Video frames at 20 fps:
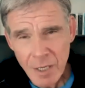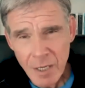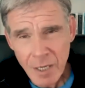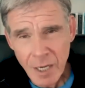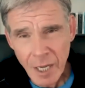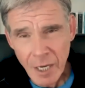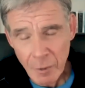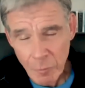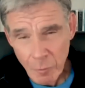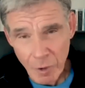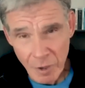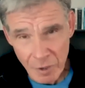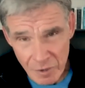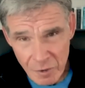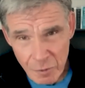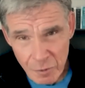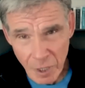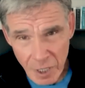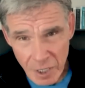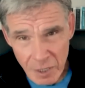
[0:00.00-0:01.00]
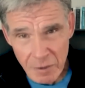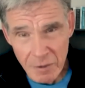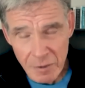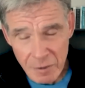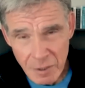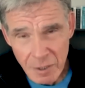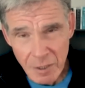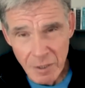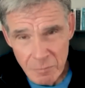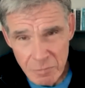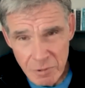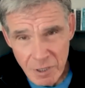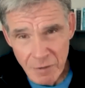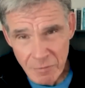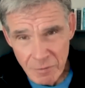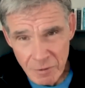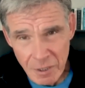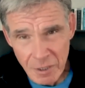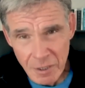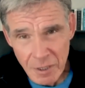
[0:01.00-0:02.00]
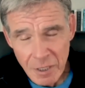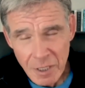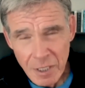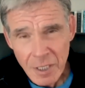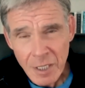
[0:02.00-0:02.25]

and it was quite uh, prevalent,